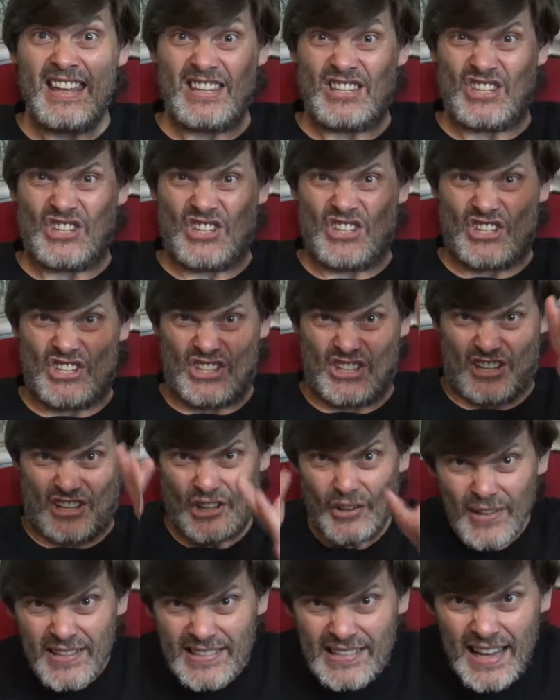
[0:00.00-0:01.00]

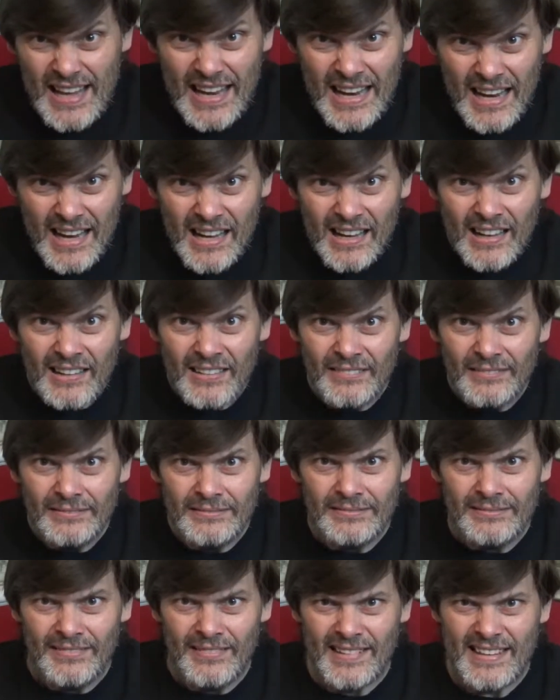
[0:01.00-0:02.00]
Seriously?
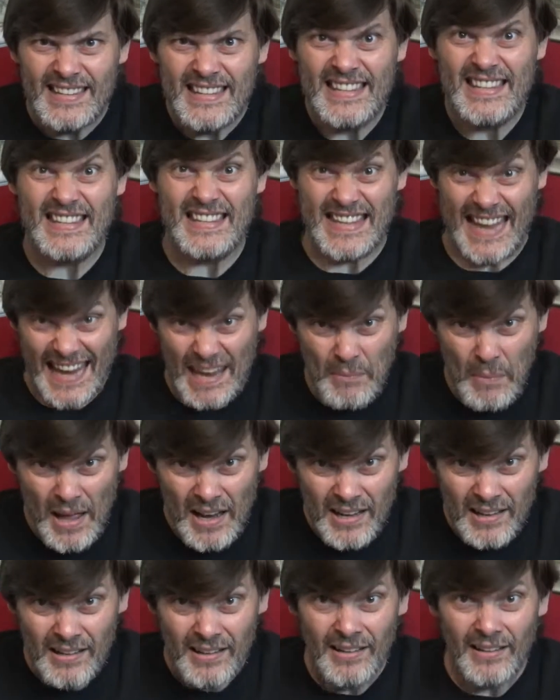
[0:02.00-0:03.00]

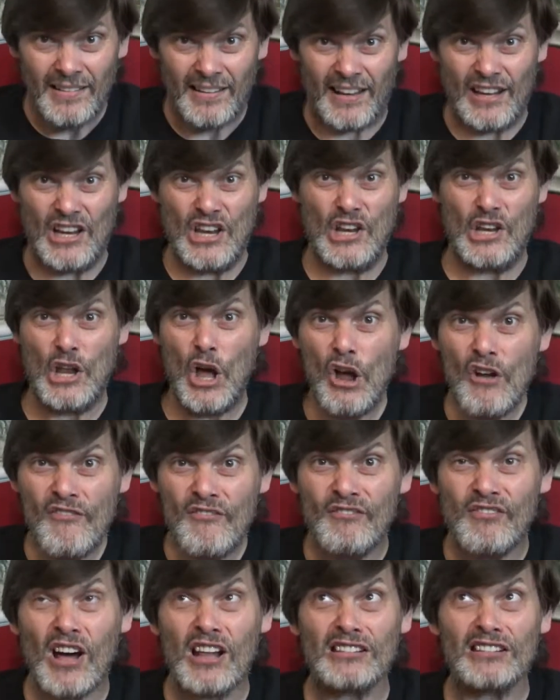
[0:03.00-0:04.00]
Seaman? And
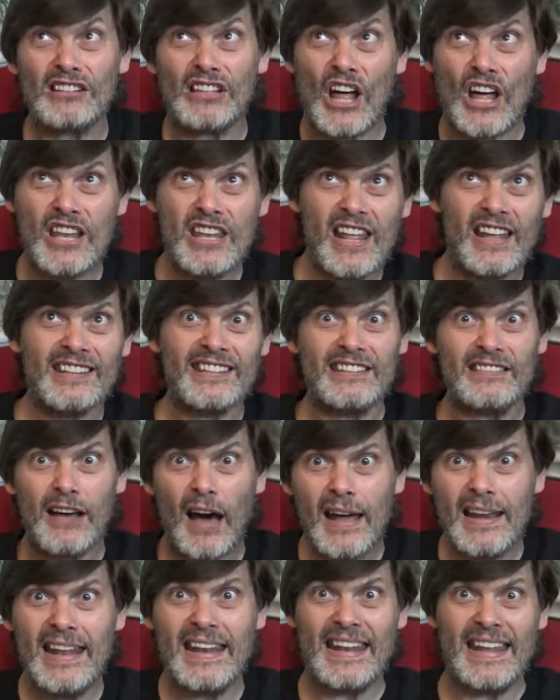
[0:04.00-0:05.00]
Newfoundland is
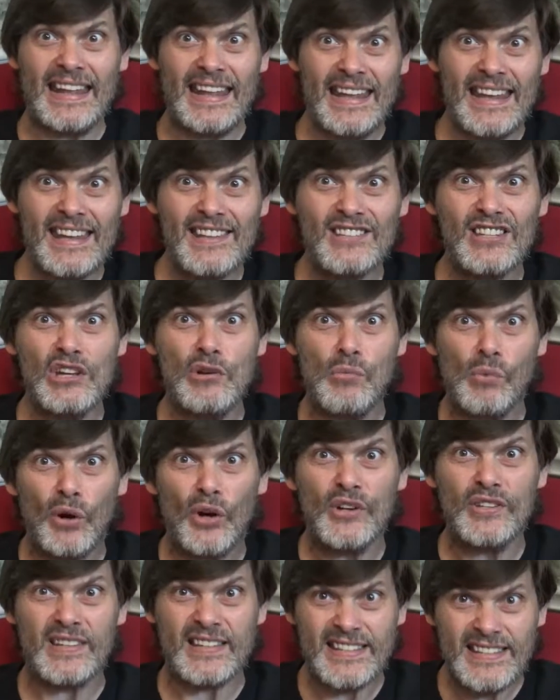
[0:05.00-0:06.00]
not an easy
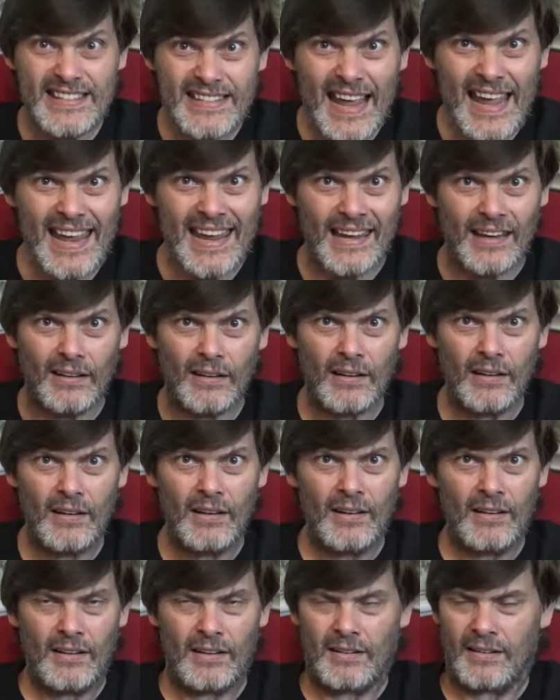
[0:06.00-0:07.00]
word to say.
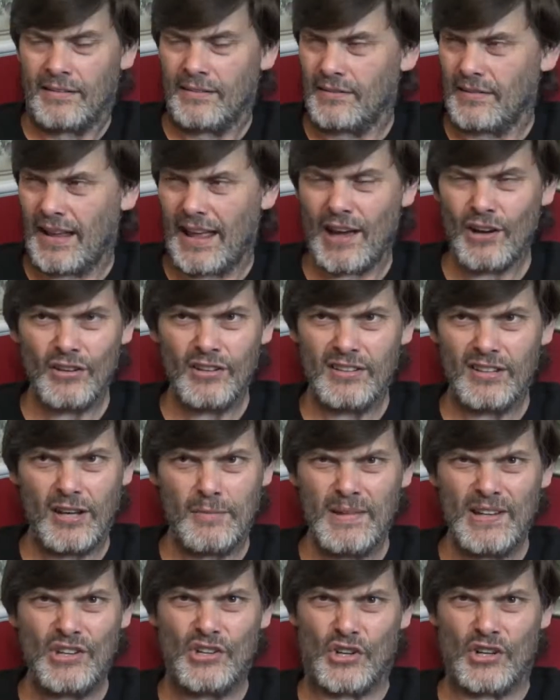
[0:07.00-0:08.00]
How come
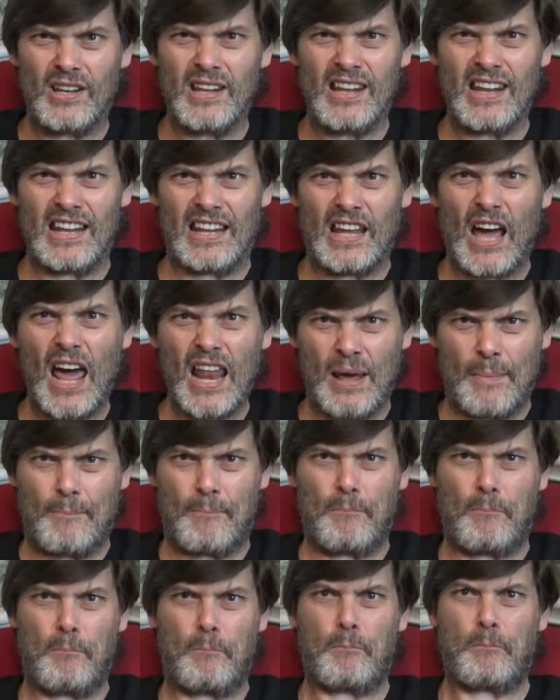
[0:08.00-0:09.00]
he couldn't have got
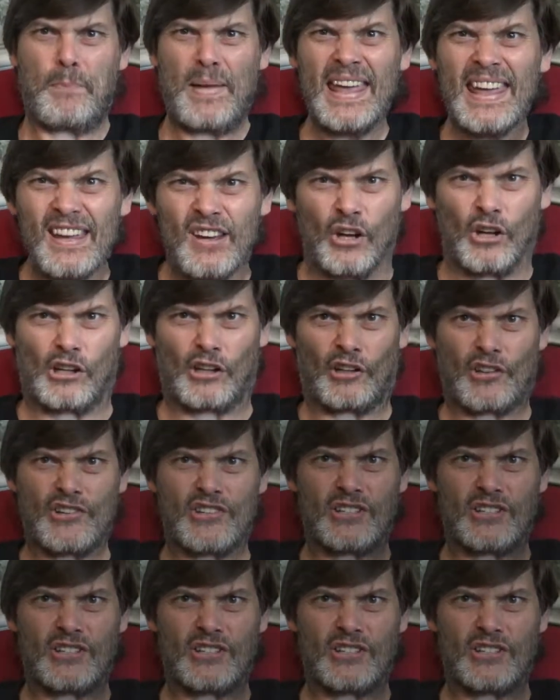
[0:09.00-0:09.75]
a beagle or